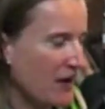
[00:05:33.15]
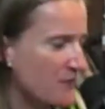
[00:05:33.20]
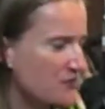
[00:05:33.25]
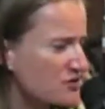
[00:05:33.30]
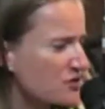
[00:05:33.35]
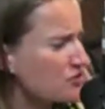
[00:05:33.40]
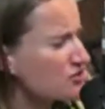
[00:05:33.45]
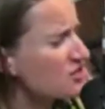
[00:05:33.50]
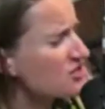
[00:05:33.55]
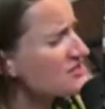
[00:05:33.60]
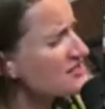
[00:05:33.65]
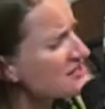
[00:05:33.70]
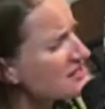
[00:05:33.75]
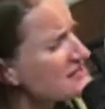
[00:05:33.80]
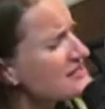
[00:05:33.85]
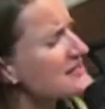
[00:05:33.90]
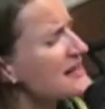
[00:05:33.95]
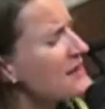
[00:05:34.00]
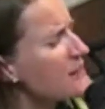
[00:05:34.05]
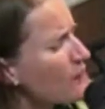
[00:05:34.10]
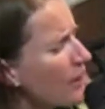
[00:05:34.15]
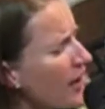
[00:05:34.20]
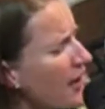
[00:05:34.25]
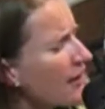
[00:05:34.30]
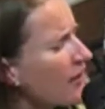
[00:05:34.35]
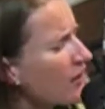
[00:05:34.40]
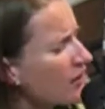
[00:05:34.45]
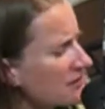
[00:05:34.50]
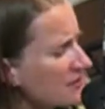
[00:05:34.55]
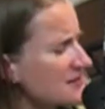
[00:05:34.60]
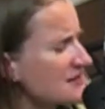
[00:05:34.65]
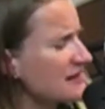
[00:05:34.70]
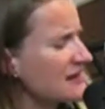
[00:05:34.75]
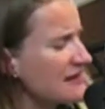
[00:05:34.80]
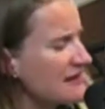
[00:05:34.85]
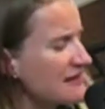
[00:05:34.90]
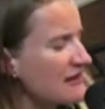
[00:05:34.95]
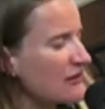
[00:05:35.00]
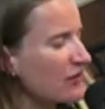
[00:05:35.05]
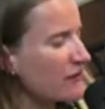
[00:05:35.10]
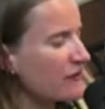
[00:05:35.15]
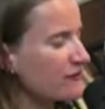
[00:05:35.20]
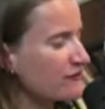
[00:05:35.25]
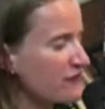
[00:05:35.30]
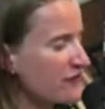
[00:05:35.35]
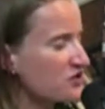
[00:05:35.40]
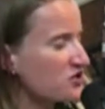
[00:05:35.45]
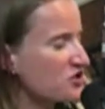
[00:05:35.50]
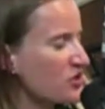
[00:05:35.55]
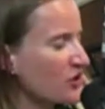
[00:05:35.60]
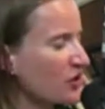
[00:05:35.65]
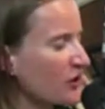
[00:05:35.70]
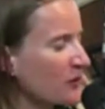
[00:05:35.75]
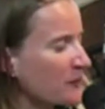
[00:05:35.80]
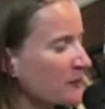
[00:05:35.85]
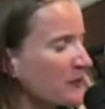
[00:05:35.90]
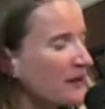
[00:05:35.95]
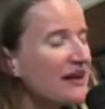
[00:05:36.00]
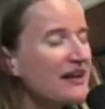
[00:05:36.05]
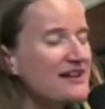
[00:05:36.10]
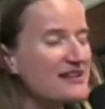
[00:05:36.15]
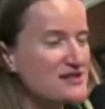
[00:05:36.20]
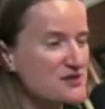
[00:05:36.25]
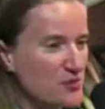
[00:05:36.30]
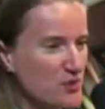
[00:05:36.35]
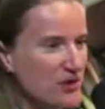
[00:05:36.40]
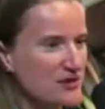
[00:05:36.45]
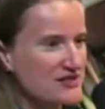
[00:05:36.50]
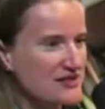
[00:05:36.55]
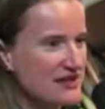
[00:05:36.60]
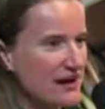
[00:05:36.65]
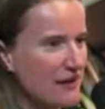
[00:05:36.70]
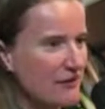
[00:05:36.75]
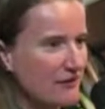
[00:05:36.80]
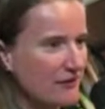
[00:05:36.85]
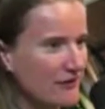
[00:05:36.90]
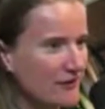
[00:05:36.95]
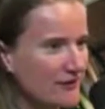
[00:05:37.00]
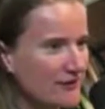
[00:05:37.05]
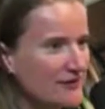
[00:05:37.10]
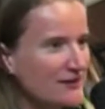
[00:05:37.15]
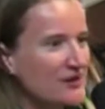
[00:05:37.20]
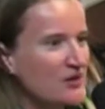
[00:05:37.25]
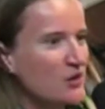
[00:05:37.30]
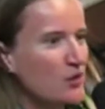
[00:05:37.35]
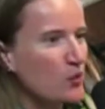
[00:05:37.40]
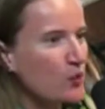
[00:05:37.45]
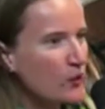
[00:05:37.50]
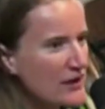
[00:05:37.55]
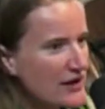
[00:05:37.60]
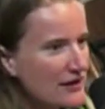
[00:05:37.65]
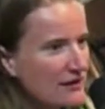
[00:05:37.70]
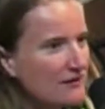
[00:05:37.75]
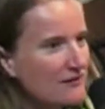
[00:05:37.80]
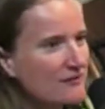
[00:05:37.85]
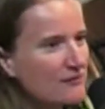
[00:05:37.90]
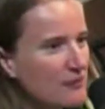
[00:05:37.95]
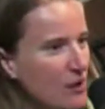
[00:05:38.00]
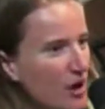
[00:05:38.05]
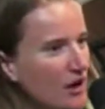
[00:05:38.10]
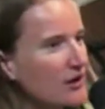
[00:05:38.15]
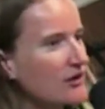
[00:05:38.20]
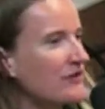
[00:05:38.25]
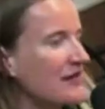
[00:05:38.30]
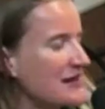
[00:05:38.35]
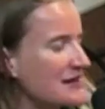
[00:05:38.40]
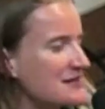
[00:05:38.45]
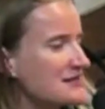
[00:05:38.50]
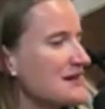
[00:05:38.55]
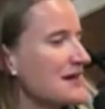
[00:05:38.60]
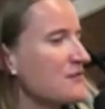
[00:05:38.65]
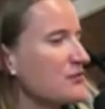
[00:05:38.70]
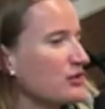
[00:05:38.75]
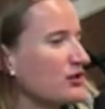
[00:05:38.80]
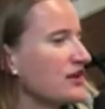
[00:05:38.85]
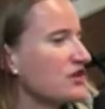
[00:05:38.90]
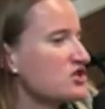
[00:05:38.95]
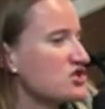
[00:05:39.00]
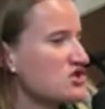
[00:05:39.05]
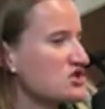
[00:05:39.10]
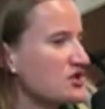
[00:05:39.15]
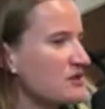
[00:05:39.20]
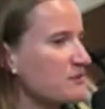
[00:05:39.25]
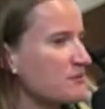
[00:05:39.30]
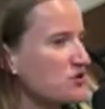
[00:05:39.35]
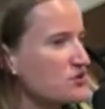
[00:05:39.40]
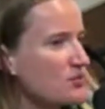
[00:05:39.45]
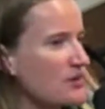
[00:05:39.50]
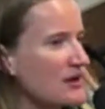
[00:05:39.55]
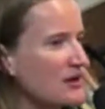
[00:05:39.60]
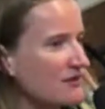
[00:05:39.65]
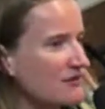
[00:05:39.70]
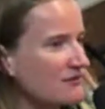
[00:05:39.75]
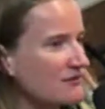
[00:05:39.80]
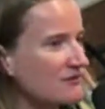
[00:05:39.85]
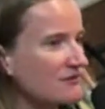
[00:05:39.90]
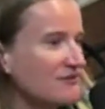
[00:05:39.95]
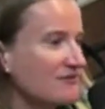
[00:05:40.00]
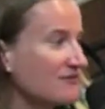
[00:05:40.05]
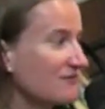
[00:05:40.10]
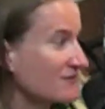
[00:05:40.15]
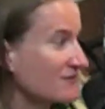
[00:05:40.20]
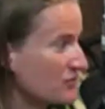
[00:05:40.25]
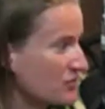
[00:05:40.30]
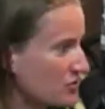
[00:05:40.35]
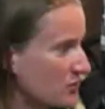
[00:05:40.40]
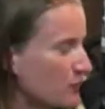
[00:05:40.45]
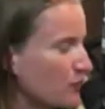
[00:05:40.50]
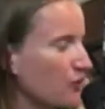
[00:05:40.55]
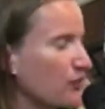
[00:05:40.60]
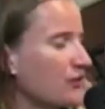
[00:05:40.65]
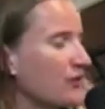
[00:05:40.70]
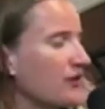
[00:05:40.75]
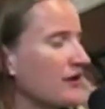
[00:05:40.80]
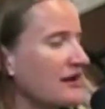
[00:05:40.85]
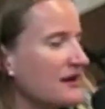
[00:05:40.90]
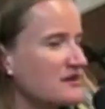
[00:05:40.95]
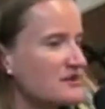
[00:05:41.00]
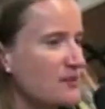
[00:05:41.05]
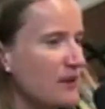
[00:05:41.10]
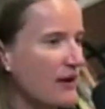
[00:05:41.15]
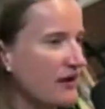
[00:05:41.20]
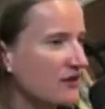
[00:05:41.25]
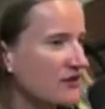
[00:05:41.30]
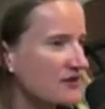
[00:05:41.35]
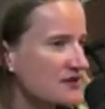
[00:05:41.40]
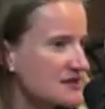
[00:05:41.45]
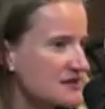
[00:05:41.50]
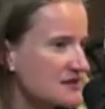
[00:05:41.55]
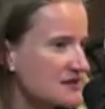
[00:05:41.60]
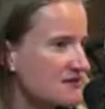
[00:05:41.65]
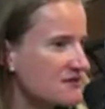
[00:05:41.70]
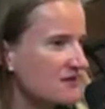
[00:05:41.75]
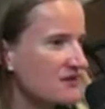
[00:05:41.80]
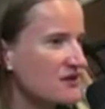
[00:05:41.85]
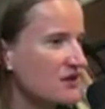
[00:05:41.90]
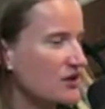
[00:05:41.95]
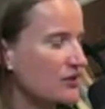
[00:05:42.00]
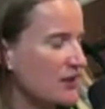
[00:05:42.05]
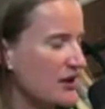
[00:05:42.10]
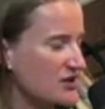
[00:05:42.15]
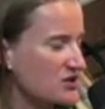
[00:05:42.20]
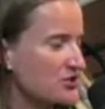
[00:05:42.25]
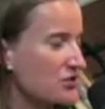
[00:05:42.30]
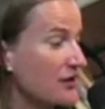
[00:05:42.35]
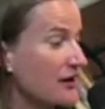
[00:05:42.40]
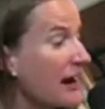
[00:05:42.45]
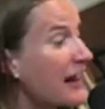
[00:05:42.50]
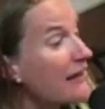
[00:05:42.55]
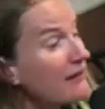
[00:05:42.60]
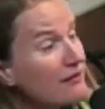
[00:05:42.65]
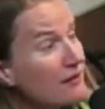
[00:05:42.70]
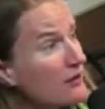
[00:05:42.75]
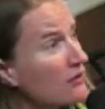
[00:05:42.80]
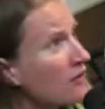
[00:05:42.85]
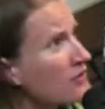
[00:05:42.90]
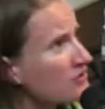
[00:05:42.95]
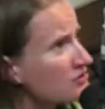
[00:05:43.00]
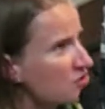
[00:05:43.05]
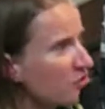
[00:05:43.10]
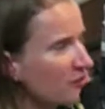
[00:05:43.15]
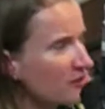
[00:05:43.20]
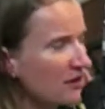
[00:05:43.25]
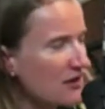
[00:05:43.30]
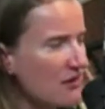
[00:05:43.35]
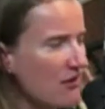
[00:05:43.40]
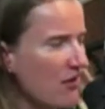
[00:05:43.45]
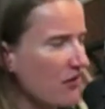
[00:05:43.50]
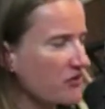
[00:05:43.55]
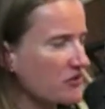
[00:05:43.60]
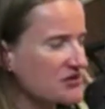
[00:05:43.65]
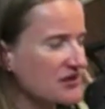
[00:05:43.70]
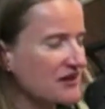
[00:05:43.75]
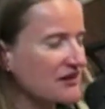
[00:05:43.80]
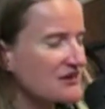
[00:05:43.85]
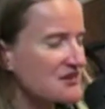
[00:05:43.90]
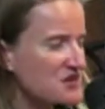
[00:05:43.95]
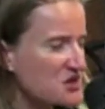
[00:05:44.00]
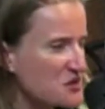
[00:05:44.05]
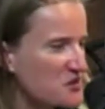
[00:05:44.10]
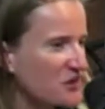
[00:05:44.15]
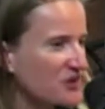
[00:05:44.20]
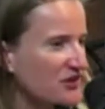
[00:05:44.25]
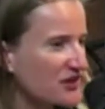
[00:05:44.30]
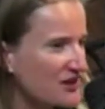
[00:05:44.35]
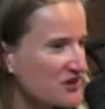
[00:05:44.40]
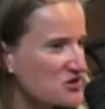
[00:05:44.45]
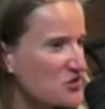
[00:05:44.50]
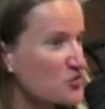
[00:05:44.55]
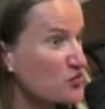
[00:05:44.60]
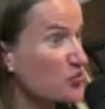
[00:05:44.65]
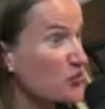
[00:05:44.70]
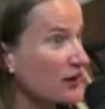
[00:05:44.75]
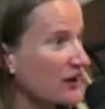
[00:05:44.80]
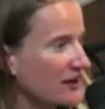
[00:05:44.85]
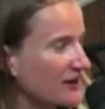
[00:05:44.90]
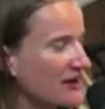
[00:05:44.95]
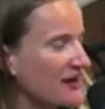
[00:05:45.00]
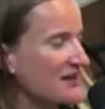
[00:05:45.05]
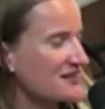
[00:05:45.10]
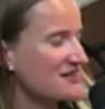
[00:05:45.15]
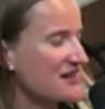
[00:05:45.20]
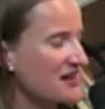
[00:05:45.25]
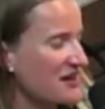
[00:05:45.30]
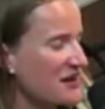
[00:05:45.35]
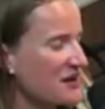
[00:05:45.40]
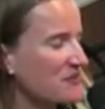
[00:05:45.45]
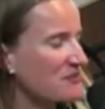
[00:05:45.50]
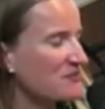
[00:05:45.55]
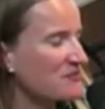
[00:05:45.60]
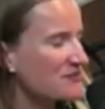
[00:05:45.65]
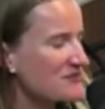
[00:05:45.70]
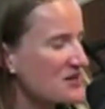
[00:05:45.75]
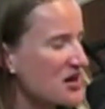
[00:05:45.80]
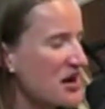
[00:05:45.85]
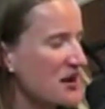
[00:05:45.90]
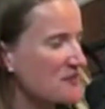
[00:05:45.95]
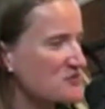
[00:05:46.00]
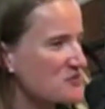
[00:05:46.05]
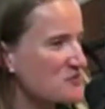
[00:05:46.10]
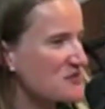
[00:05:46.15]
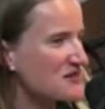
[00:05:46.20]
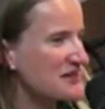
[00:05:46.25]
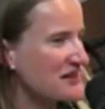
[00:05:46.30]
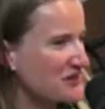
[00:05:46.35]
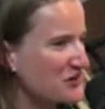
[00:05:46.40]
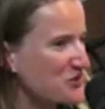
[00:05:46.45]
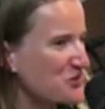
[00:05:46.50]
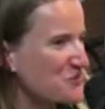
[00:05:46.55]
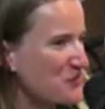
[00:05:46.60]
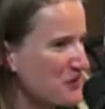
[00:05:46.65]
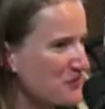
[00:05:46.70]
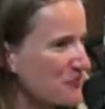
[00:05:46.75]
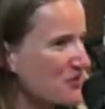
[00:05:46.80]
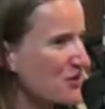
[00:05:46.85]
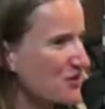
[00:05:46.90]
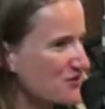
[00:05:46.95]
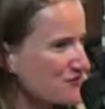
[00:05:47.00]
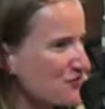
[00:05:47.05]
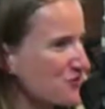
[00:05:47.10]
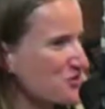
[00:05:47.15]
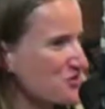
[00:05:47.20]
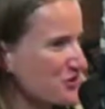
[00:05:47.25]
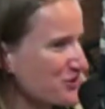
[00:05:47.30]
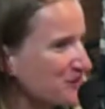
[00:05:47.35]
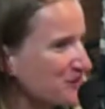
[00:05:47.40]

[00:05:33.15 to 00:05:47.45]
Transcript: So just in the same way, honestly, that our fish and our plants work together, we can model that same relationship between the brewery as well as the restaurant, and then so many of the other tenants in the building. It's a really exciting time to be down at the Breadbox for sure.